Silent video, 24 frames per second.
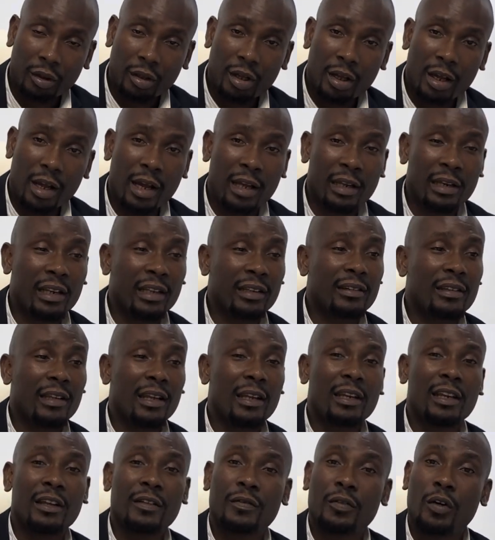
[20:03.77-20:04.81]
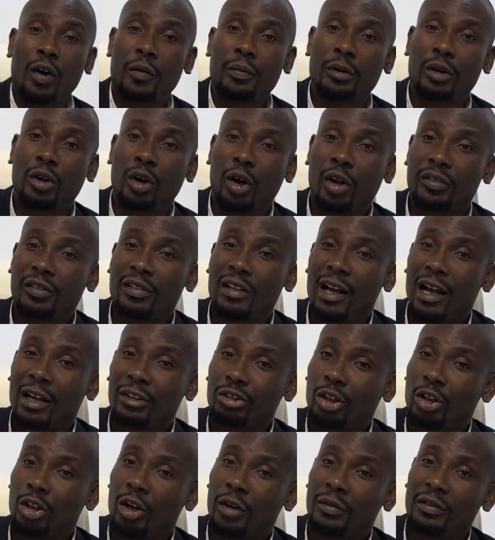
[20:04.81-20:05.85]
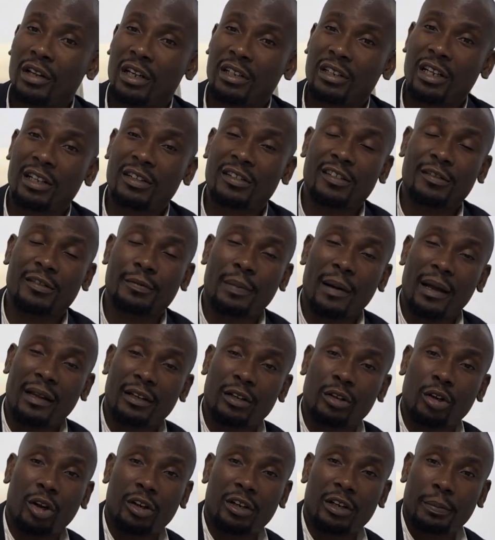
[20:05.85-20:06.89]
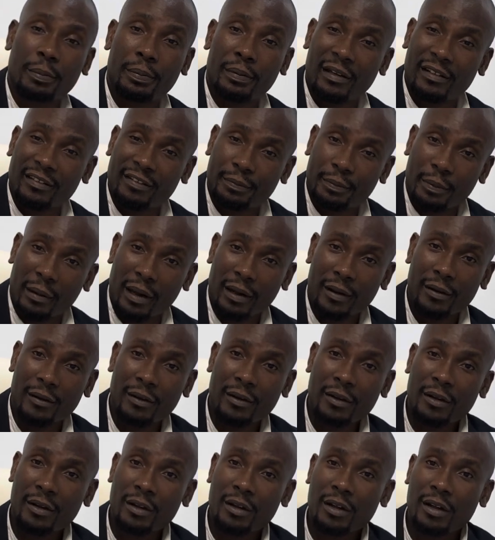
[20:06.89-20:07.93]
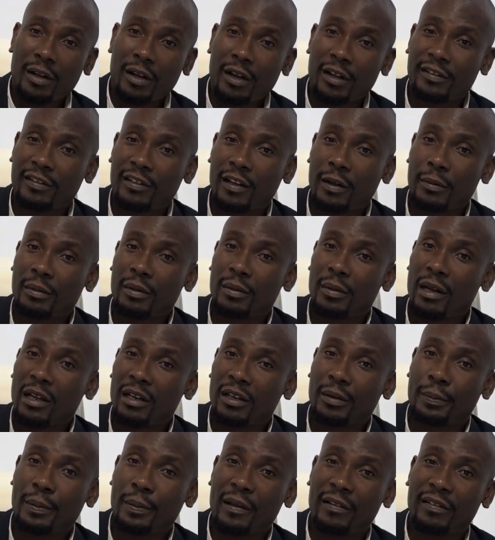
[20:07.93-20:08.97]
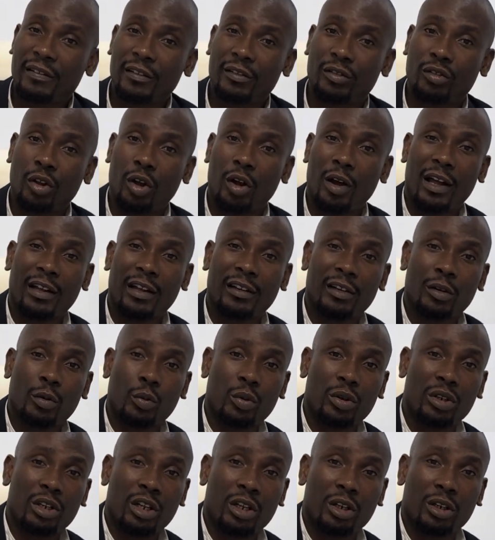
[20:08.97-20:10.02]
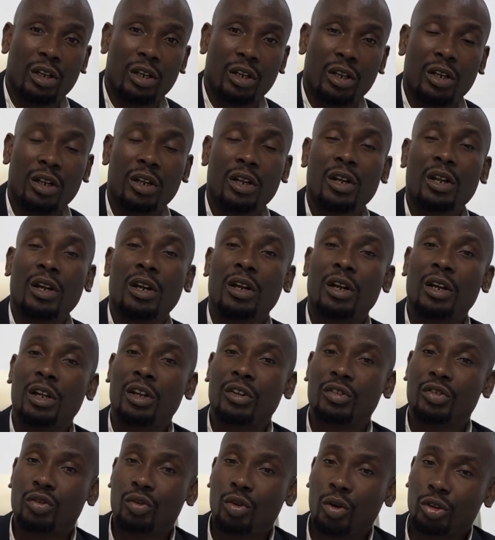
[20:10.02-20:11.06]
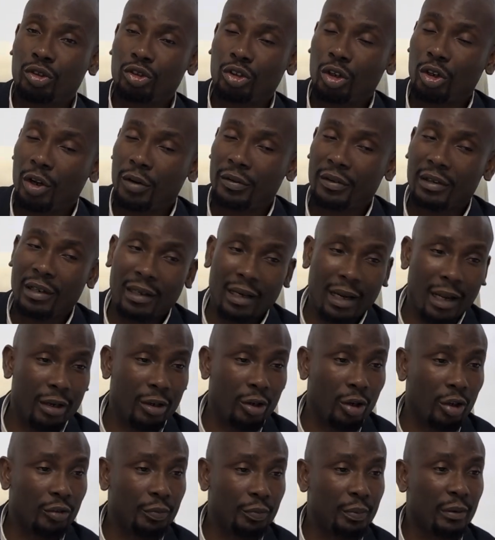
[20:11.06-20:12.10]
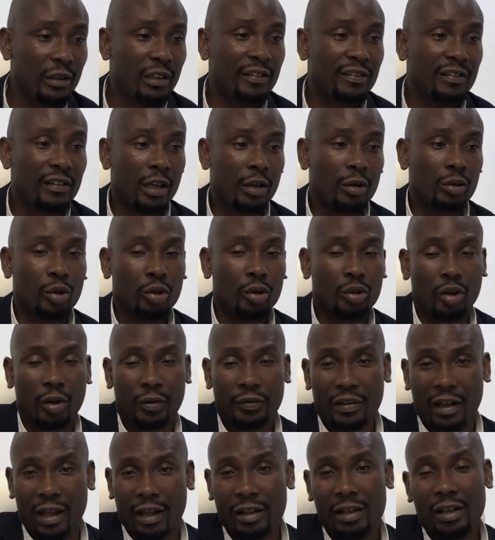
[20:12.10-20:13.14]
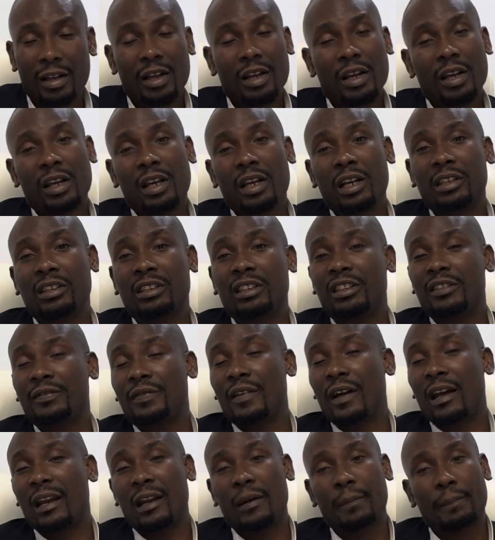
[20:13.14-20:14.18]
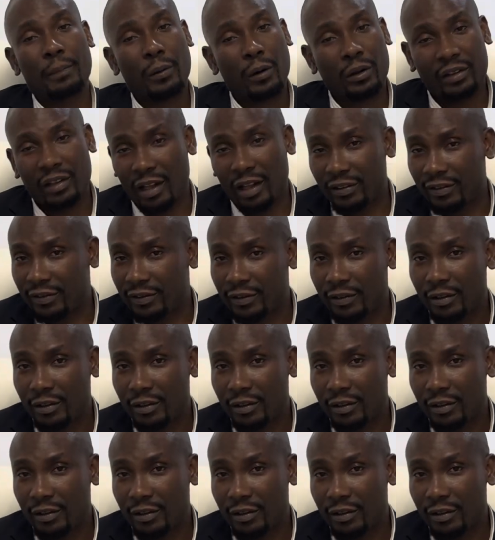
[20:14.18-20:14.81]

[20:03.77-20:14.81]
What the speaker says: Anything involved, because the action of the agent is binding on the principal, except when the person is not adding within the instruction of the landlord. Please take note of that. It is very important.